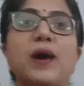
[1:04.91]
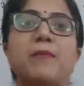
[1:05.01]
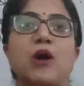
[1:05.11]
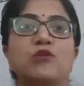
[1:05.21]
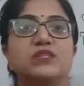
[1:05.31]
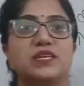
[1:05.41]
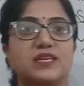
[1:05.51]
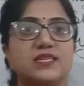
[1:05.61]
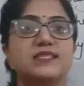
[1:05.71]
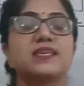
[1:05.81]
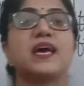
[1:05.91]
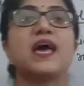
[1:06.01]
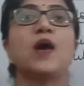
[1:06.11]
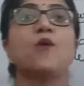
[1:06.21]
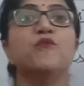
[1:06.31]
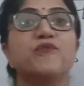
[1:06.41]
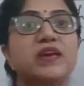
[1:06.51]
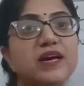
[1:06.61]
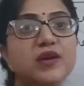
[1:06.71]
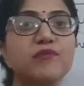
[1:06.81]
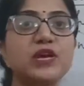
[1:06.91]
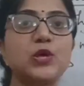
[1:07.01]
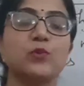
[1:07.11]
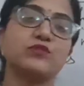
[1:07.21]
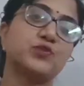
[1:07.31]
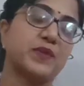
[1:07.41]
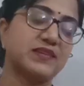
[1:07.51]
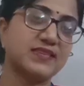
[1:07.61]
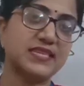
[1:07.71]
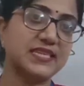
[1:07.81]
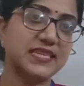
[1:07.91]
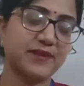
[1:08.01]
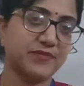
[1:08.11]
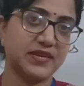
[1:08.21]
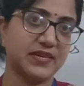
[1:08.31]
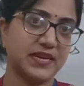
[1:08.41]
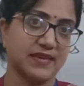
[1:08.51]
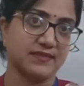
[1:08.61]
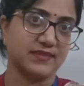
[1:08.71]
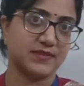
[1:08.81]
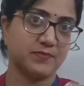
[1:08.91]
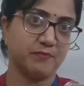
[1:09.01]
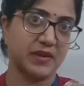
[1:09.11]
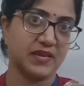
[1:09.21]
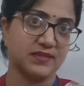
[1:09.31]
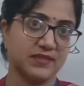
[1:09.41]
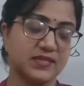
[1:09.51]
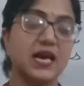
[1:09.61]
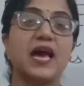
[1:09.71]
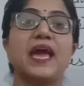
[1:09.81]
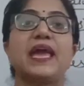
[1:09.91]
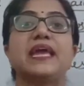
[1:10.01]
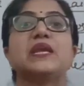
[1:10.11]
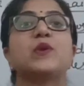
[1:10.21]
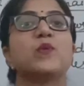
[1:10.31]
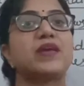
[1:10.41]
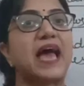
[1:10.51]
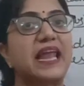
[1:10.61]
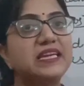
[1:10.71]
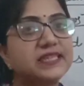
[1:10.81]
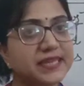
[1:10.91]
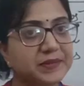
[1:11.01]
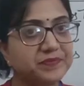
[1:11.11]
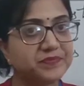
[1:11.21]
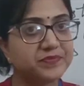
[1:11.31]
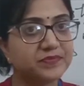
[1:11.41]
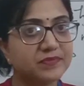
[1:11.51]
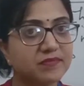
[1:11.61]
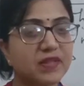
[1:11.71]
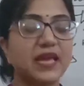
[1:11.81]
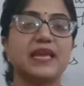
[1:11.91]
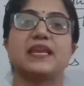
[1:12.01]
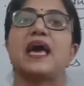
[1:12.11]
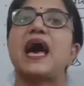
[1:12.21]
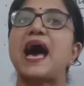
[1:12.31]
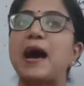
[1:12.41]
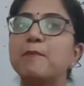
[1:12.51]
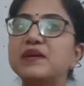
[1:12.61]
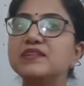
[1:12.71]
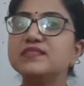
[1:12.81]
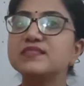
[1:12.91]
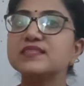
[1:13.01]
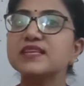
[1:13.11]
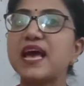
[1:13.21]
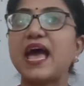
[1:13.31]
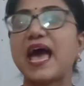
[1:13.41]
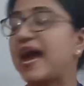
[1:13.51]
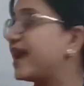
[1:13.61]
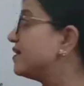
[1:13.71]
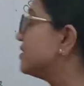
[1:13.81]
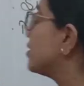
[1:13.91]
about this. Where we use present indefinite tense means in reality, in habits, and